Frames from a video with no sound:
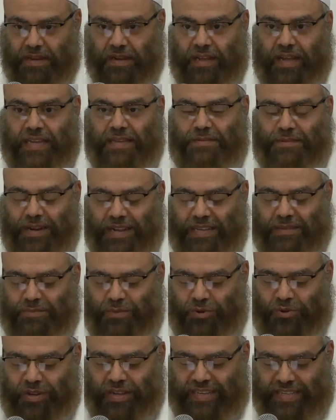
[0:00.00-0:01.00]
Ibn al-Qayyim
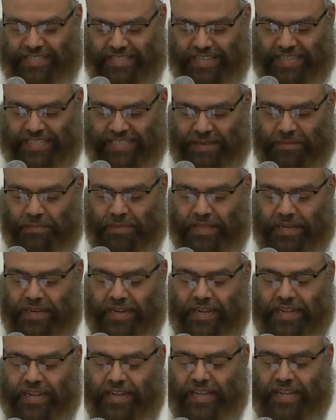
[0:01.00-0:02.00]
rahimahullah, he said
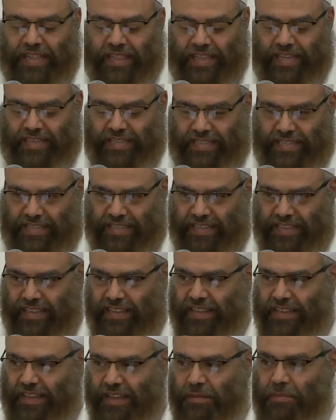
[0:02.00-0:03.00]
something that
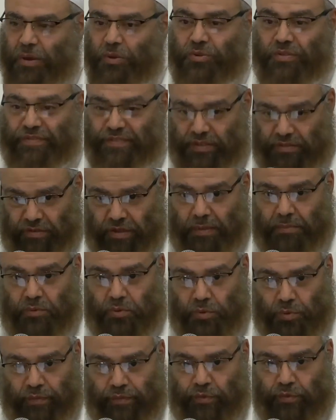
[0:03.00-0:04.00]
about
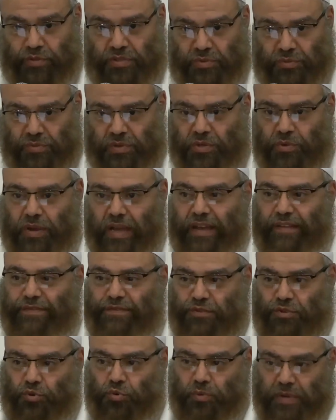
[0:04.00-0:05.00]
fitam al-nufus, when you
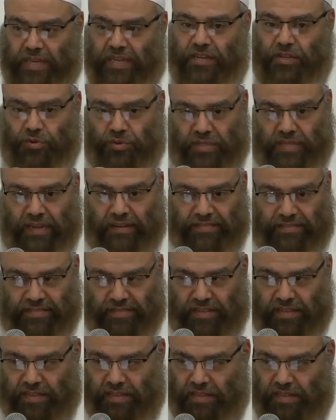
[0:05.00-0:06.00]
have to wean
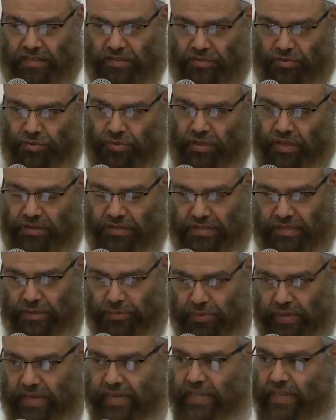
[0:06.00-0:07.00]
yourself. So there is
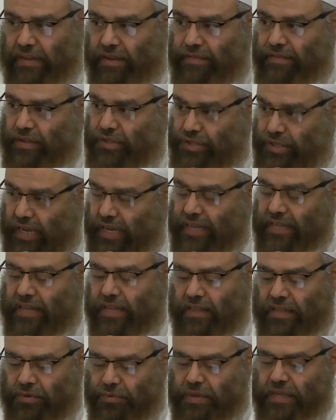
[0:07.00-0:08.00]
the weaning of a
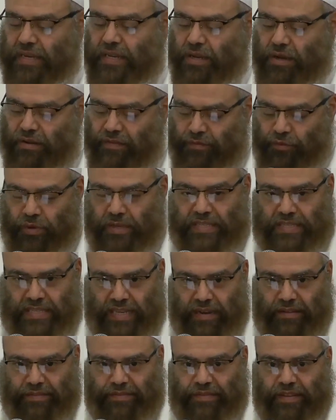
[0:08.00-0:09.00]
child and the weaning of
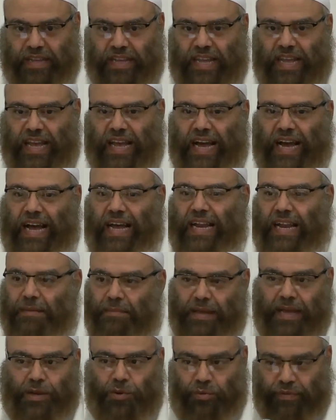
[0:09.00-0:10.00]
oneself.
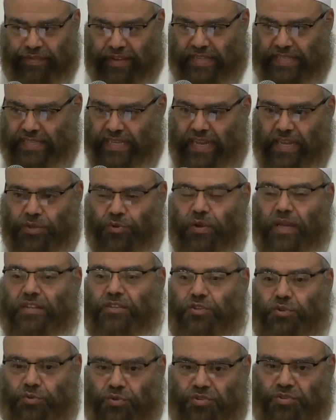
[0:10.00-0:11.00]
Ala ma'lufatiha. You
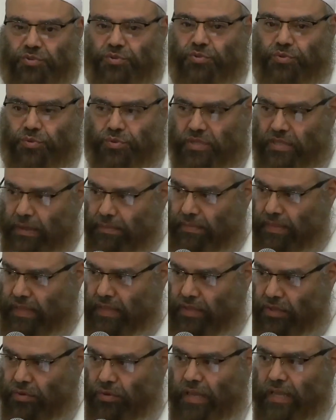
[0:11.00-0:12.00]
get used to do
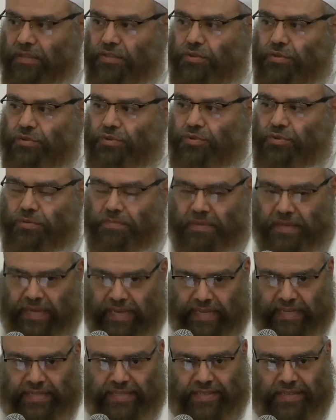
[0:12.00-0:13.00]
something. You get used to
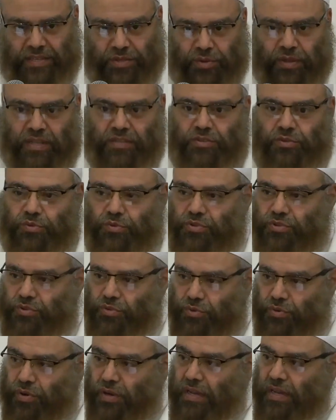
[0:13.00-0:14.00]
be lazy. You get
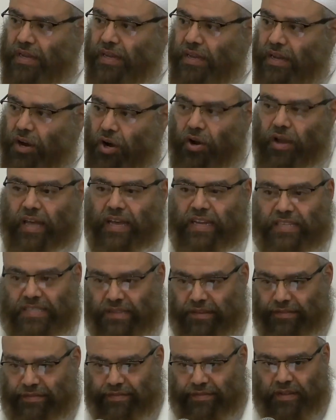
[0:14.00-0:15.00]
used to all
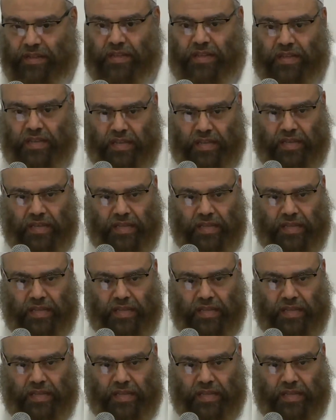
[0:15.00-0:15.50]
kinds of